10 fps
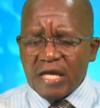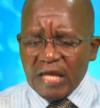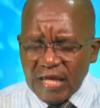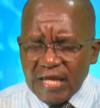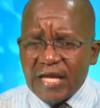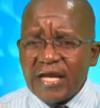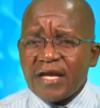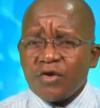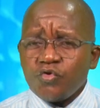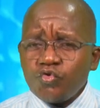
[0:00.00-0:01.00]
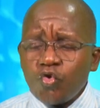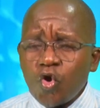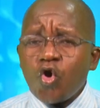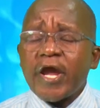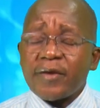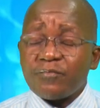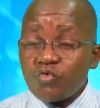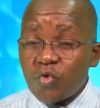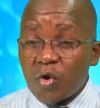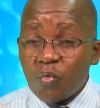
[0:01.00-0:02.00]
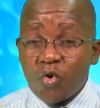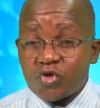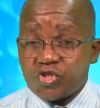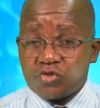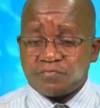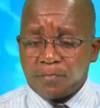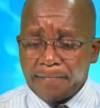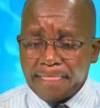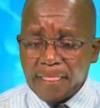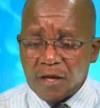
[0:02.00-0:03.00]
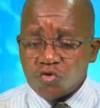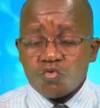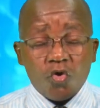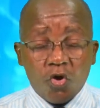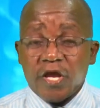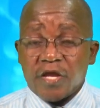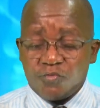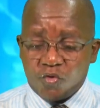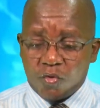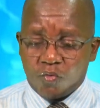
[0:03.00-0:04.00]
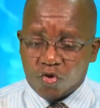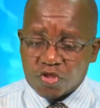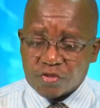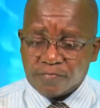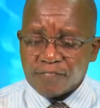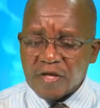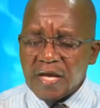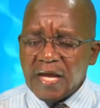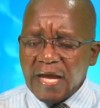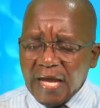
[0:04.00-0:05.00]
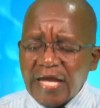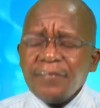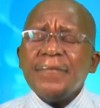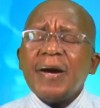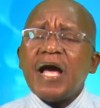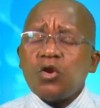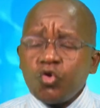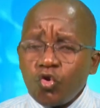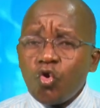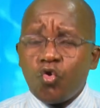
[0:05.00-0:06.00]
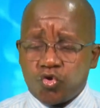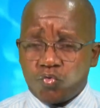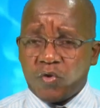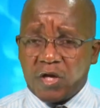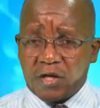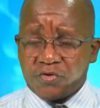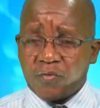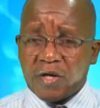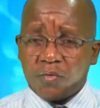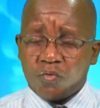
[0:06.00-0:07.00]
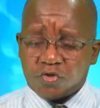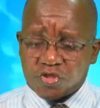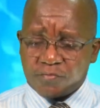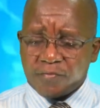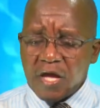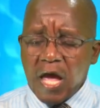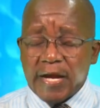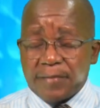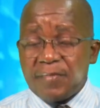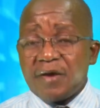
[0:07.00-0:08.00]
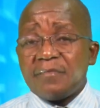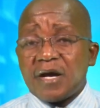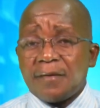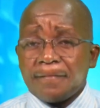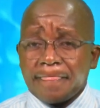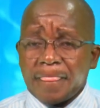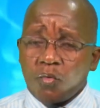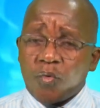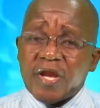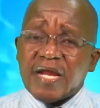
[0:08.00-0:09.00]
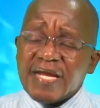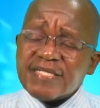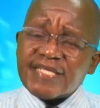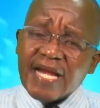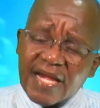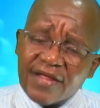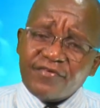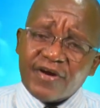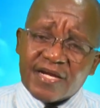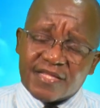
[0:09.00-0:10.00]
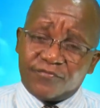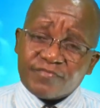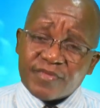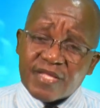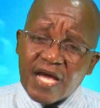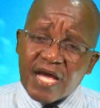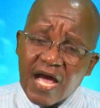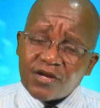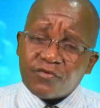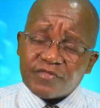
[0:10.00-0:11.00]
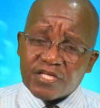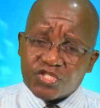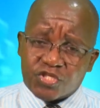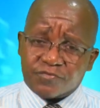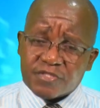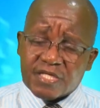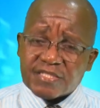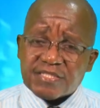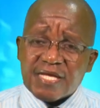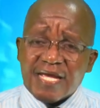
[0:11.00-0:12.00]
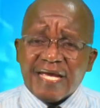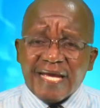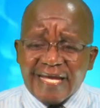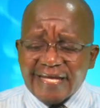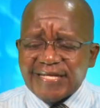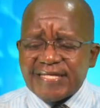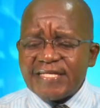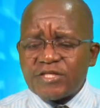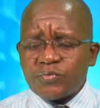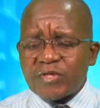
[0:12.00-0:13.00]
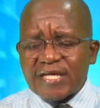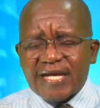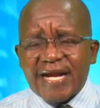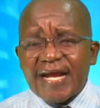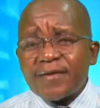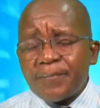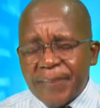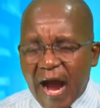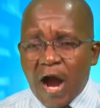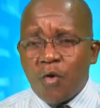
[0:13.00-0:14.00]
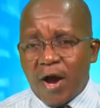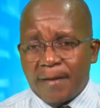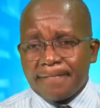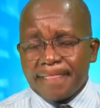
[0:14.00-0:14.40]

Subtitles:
you owe Him your worship. You owe Him your worship. Him alone you will worship. Remember, when He delivered them from the hand of the Egyptians, He did it with great power